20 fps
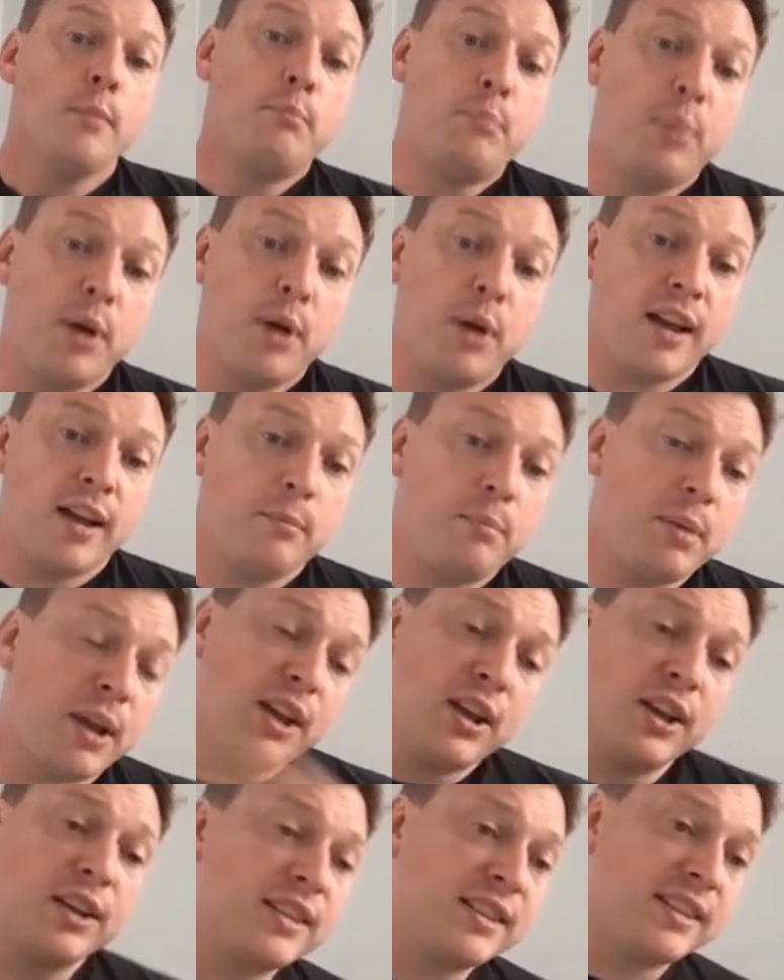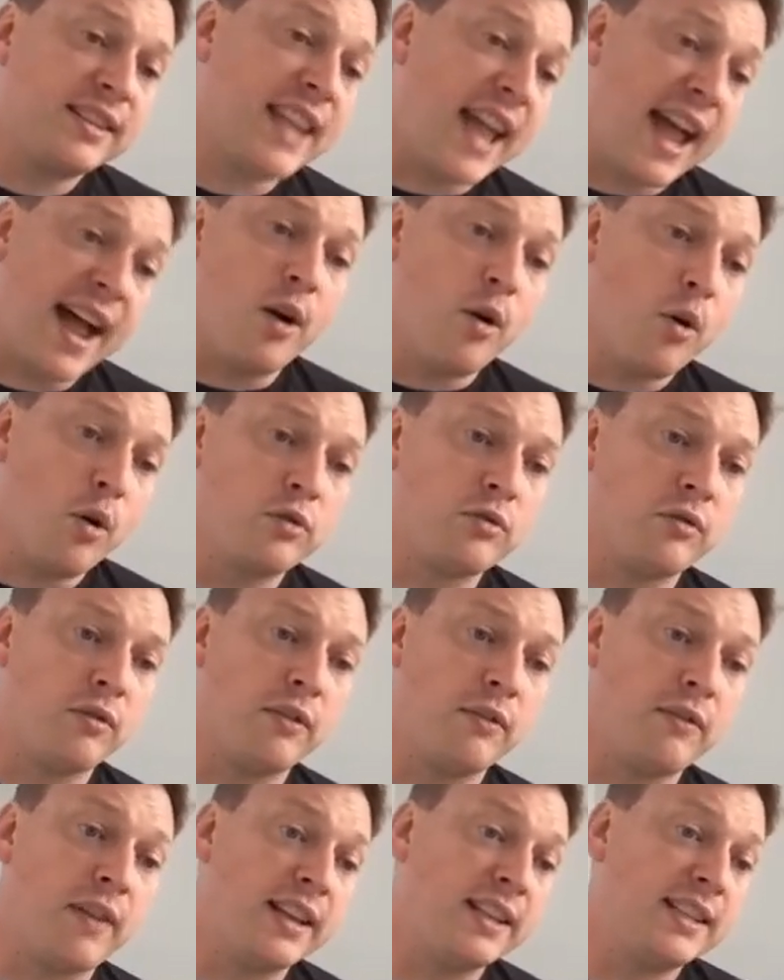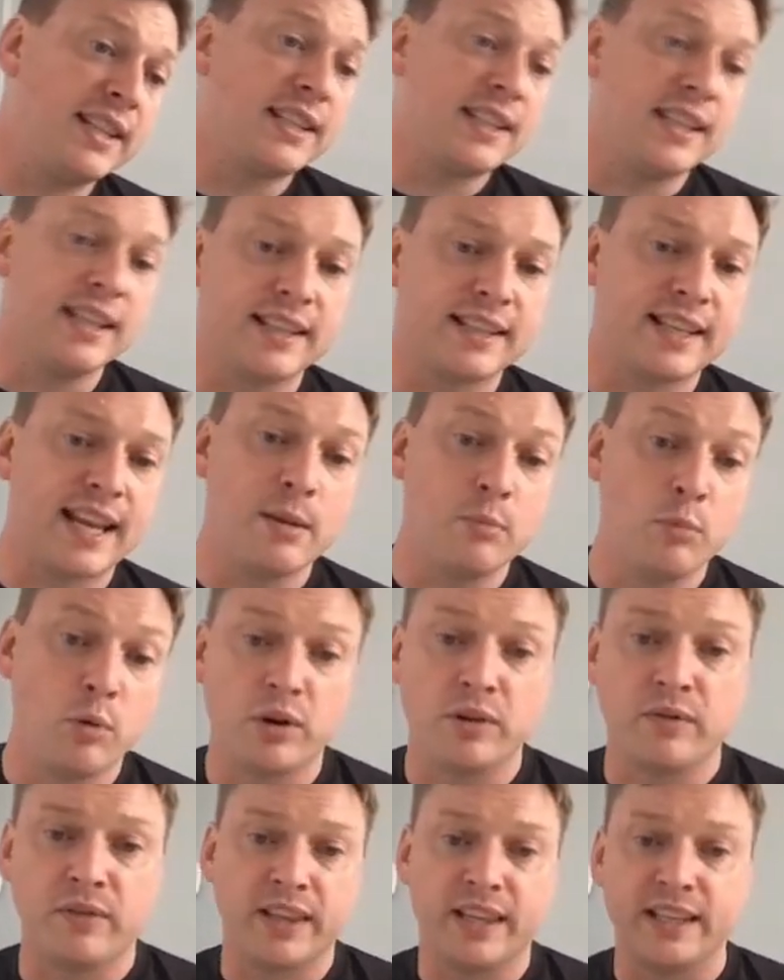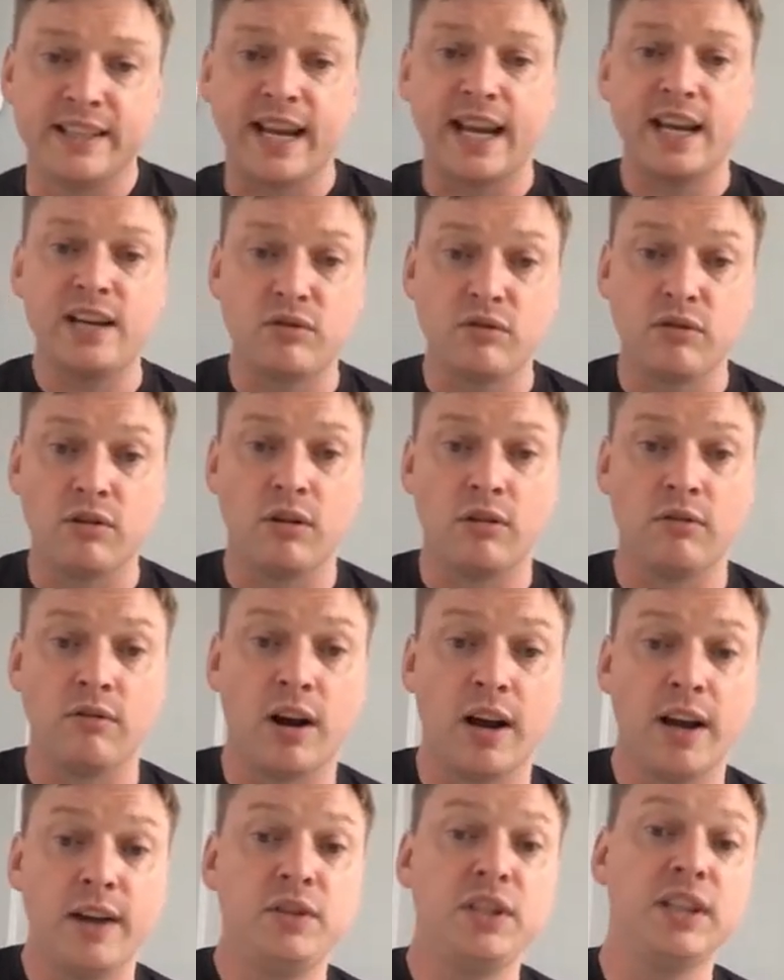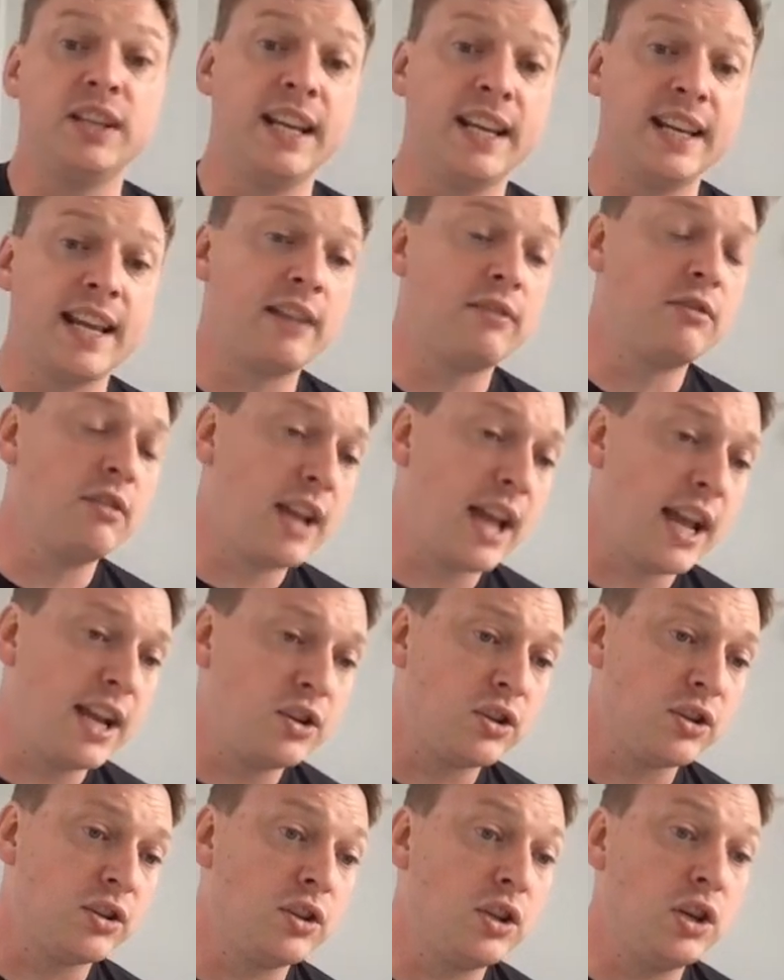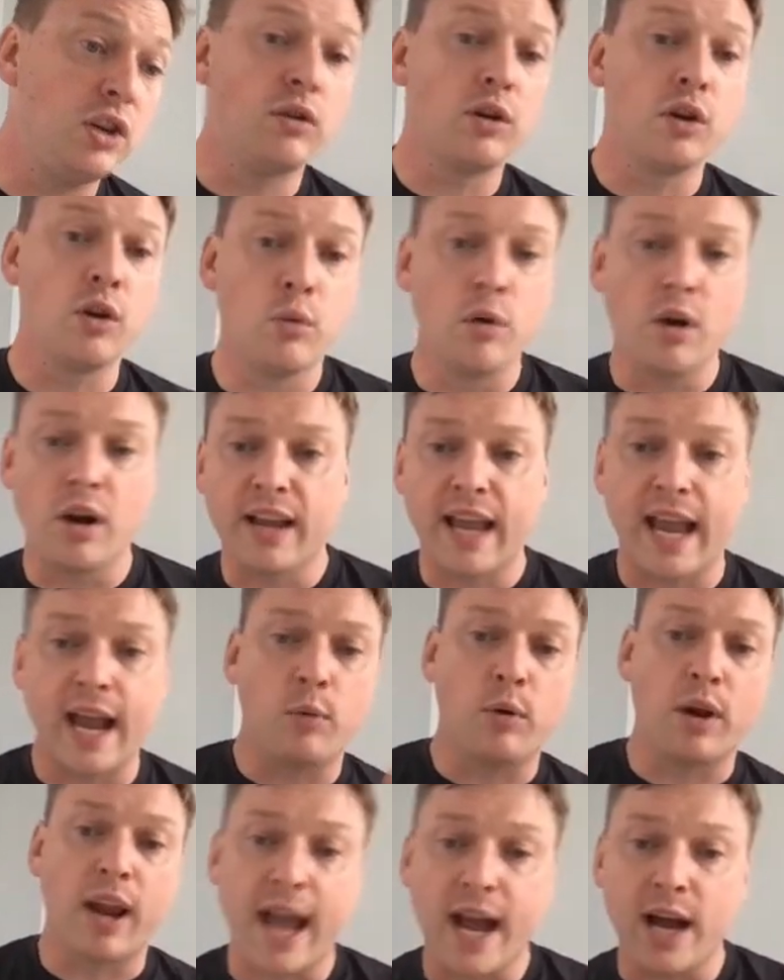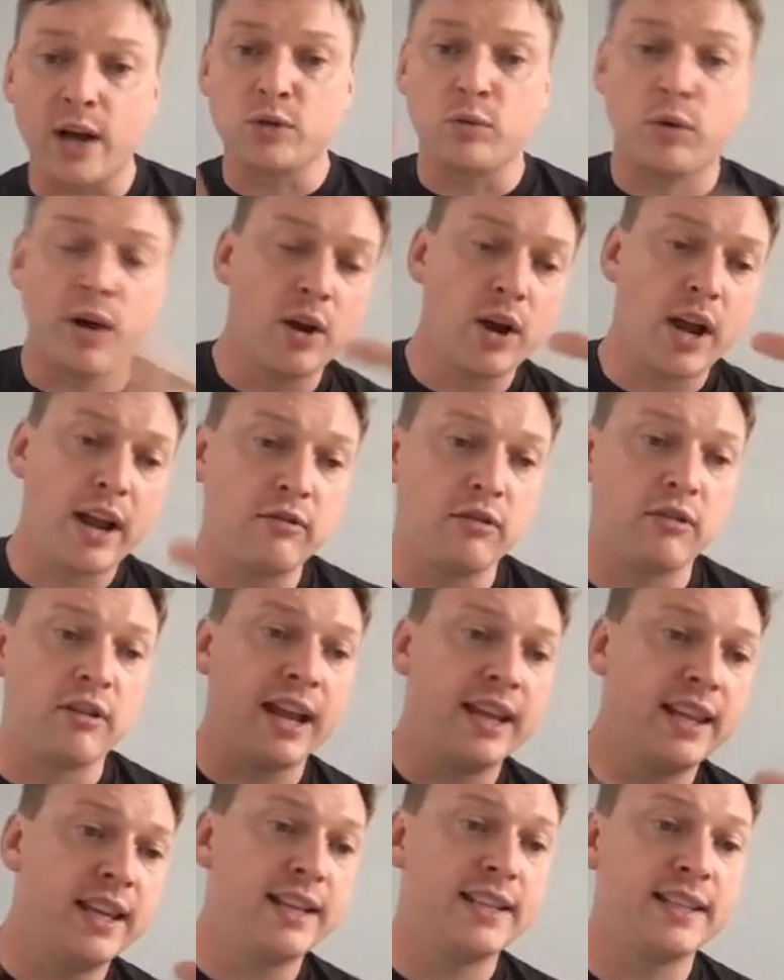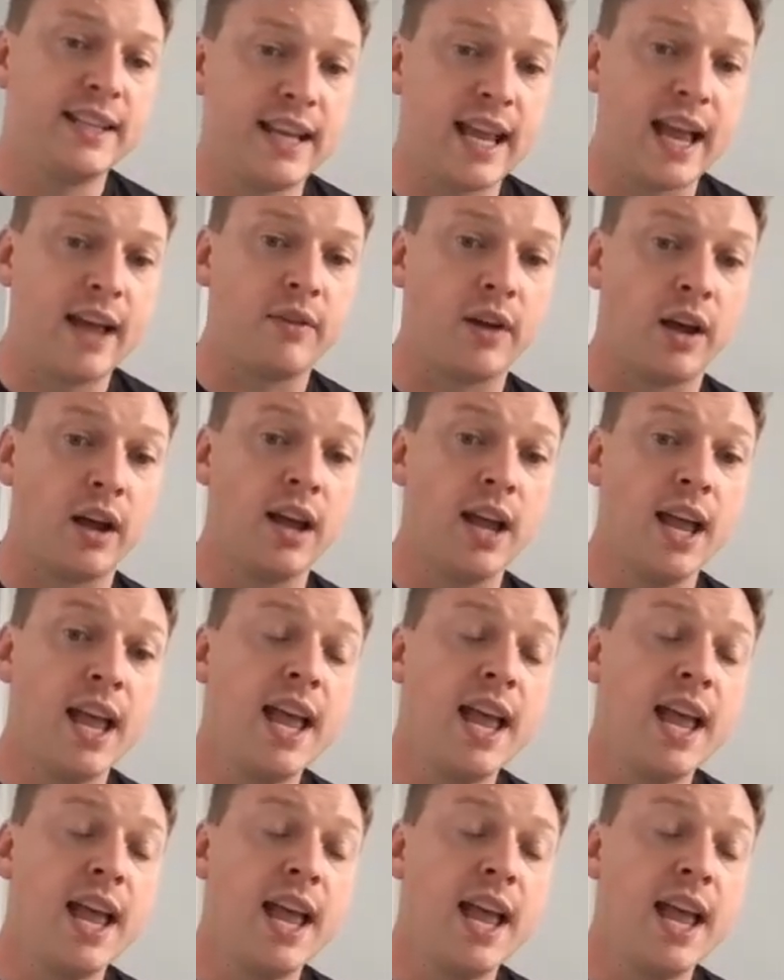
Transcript: But because that order of events isn't the same order that the data arrived, you need aggregation. So you've got to work out, well, how do I aggregate these together?